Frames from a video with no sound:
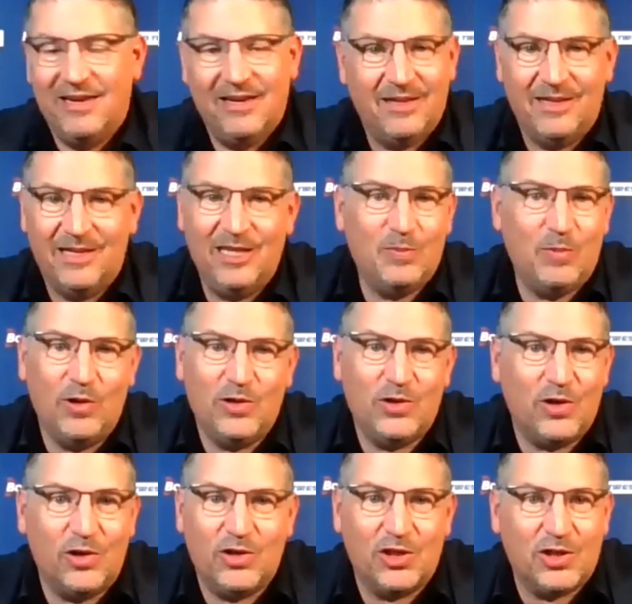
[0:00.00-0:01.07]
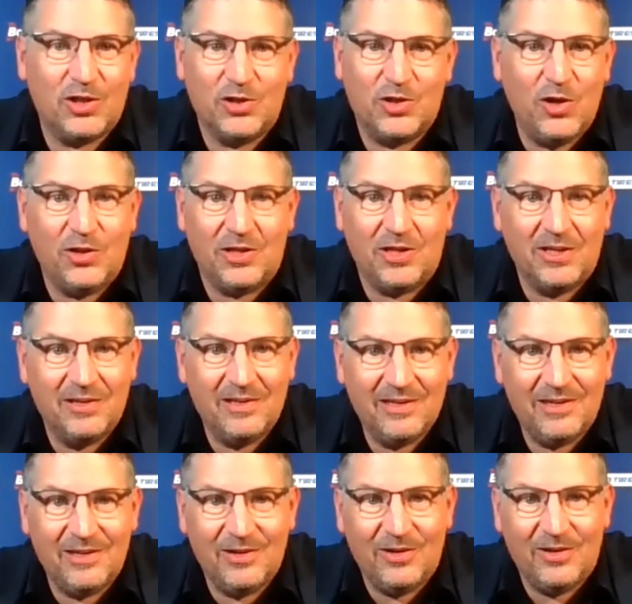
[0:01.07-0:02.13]
These boys are all just as good,
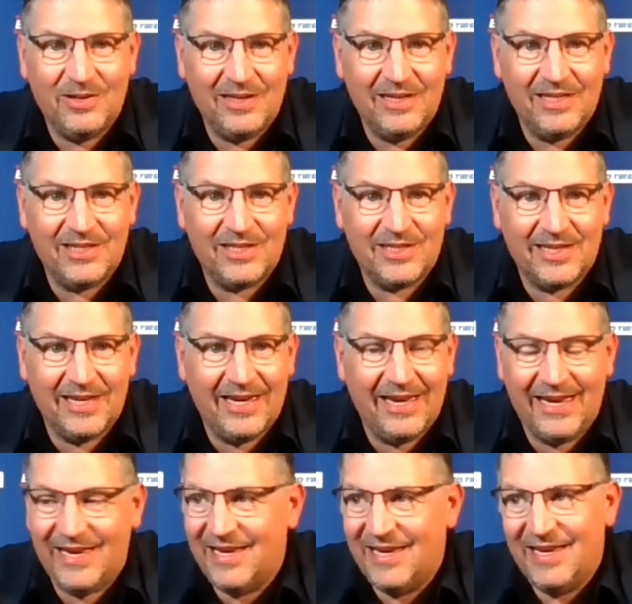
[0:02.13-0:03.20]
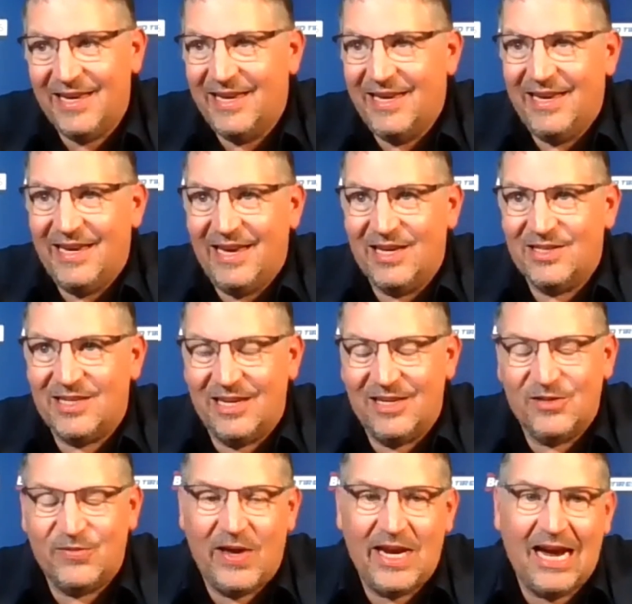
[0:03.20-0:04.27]
you know. It's
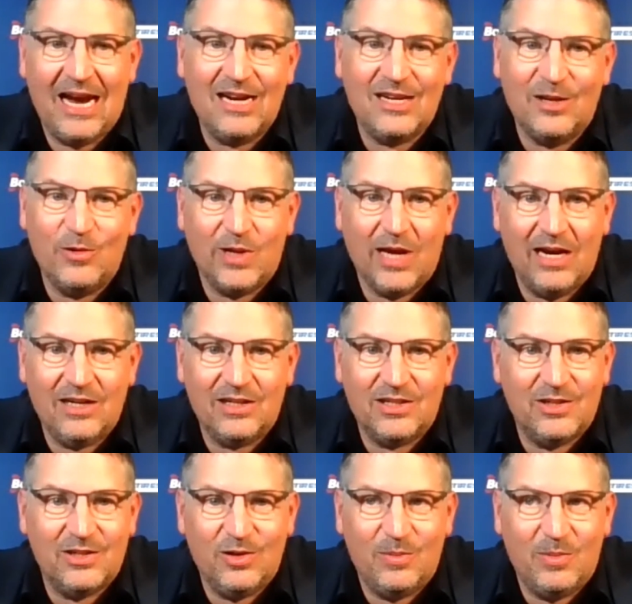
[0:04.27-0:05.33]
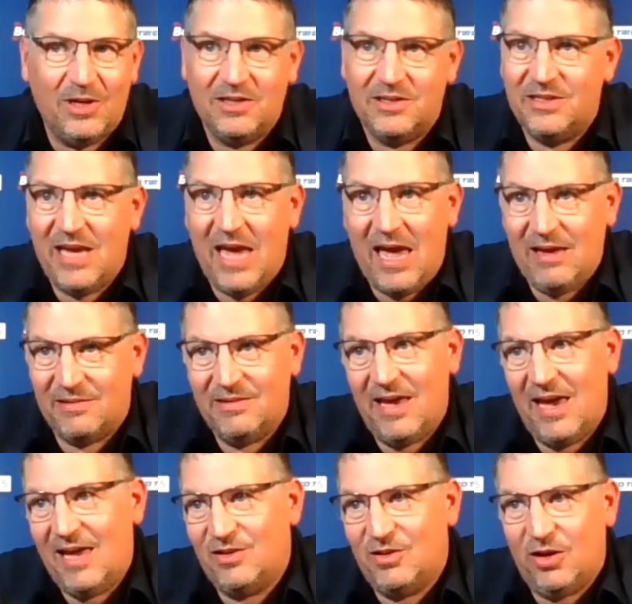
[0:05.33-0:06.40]
very hard now, darts, you know. But yeah,
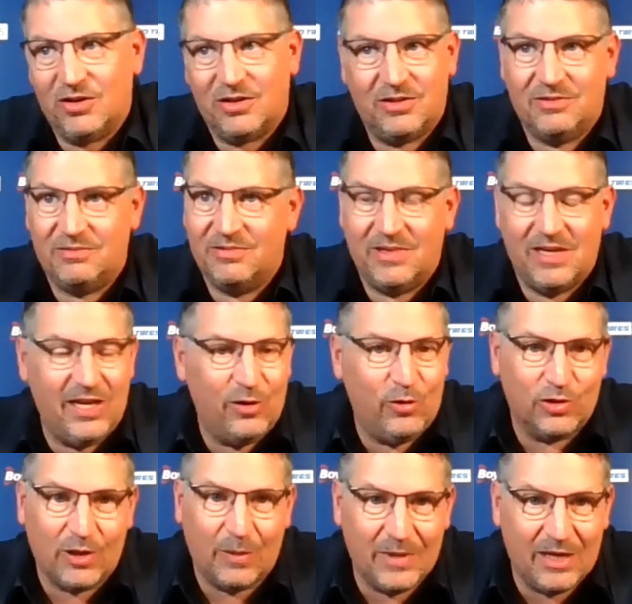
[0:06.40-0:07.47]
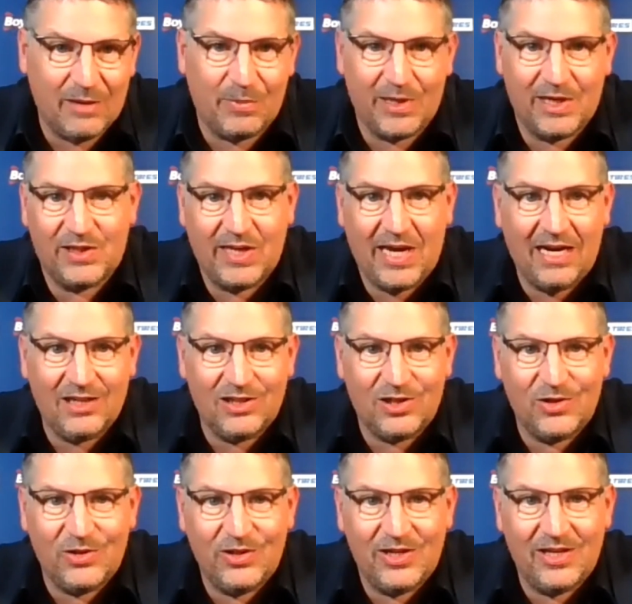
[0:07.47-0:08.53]
Dirk, he goes up there and plays darts, you
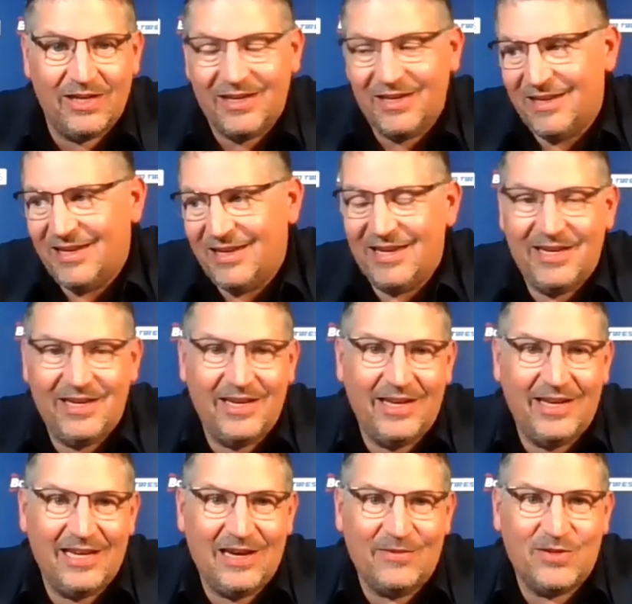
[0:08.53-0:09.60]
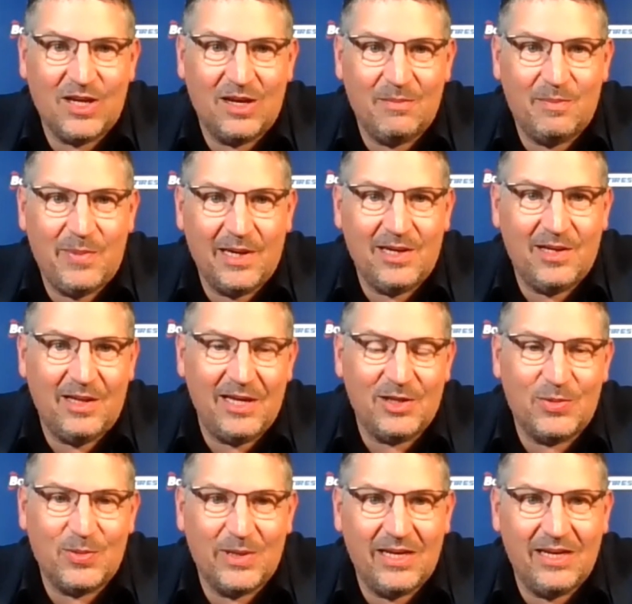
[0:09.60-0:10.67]
know. He gives it big licks
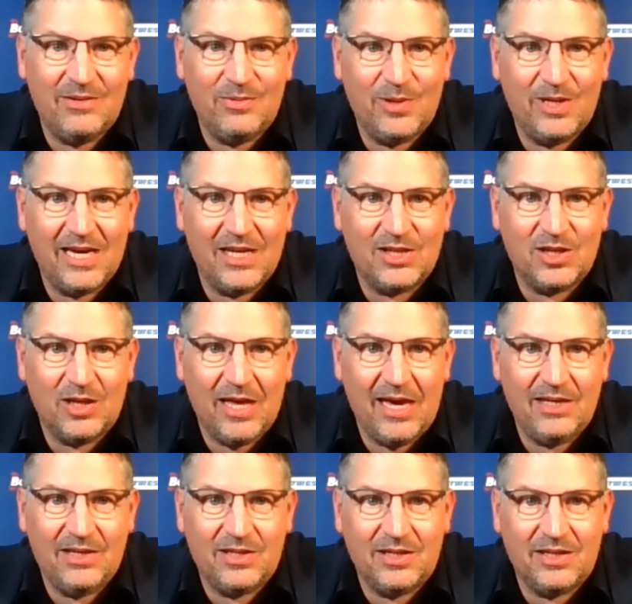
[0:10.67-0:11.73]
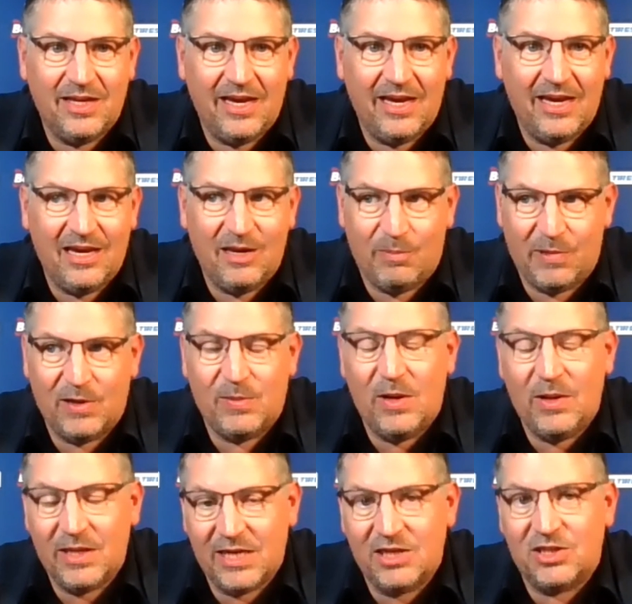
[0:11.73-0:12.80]
when he gets the legs, and he played
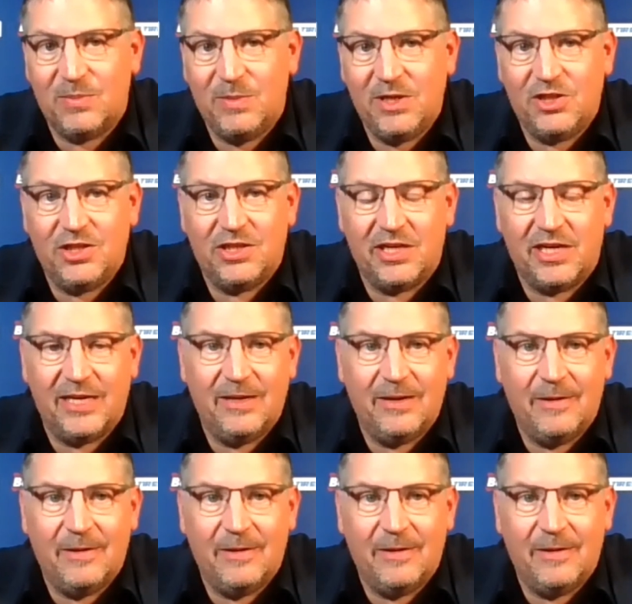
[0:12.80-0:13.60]
well against Dimitri tonight.